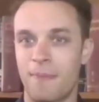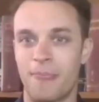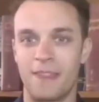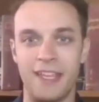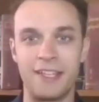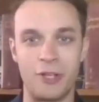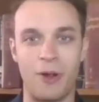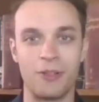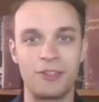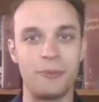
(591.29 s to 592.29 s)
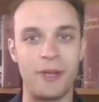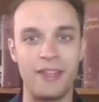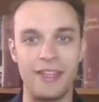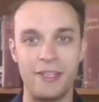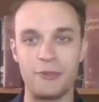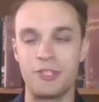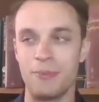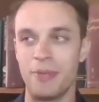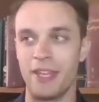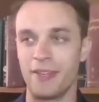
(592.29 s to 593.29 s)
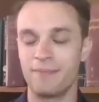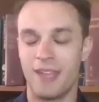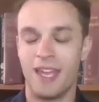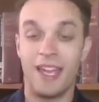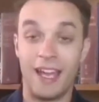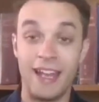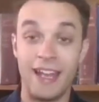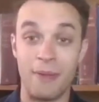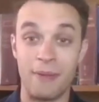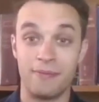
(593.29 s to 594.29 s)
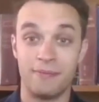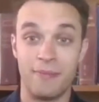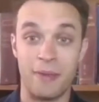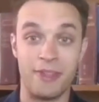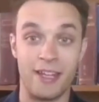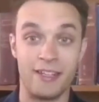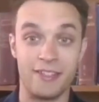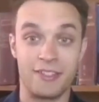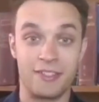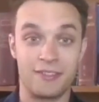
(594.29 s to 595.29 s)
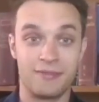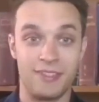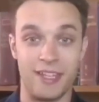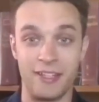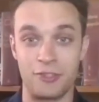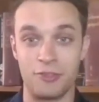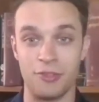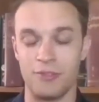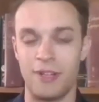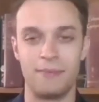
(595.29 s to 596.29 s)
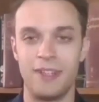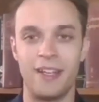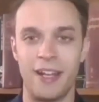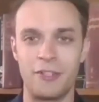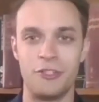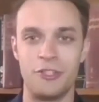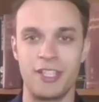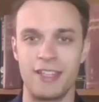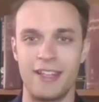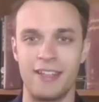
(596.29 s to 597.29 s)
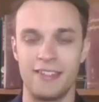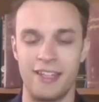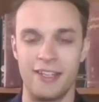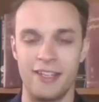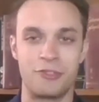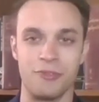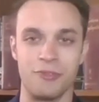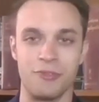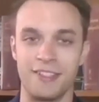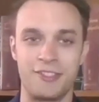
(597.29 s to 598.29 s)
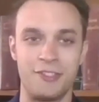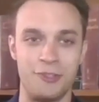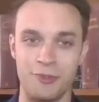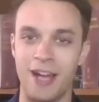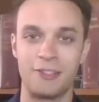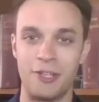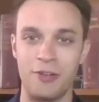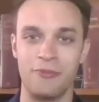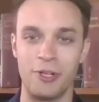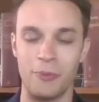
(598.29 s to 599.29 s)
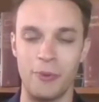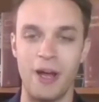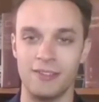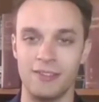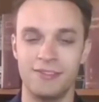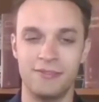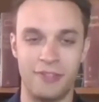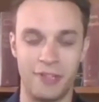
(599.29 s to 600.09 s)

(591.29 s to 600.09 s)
Things aren't the way they used to be. And now maybe that is is true. And I should just say that that is true. Things do not go very well very